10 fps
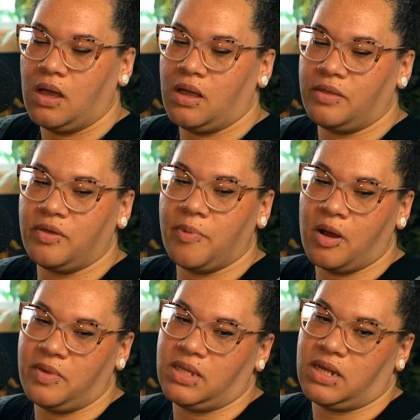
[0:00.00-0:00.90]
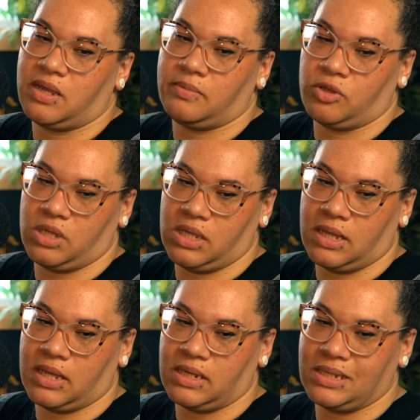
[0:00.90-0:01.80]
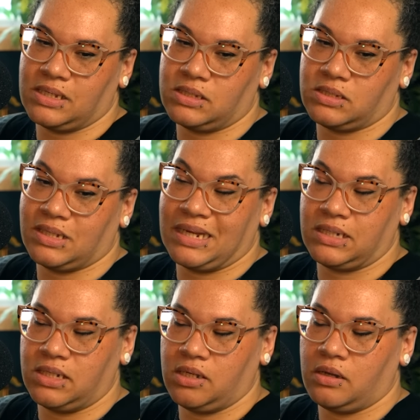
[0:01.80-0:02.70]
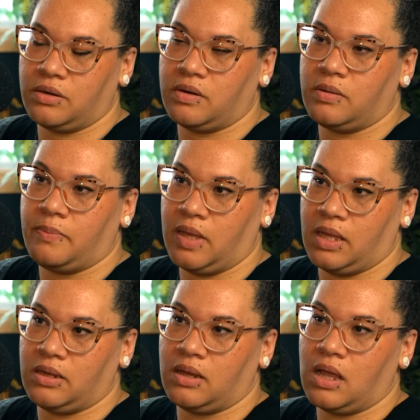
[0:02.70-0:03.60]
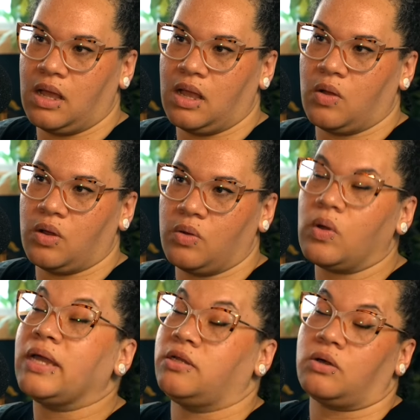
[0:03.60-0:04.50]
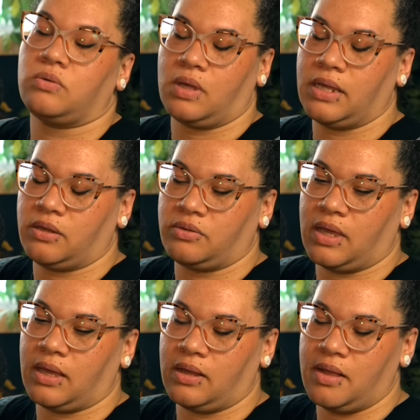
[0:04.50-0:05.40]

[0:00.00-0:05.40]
Uh, the apartment that I'm looking at is nineteen hundred dollars, but... Can't do that yet. Well, I know. I know that.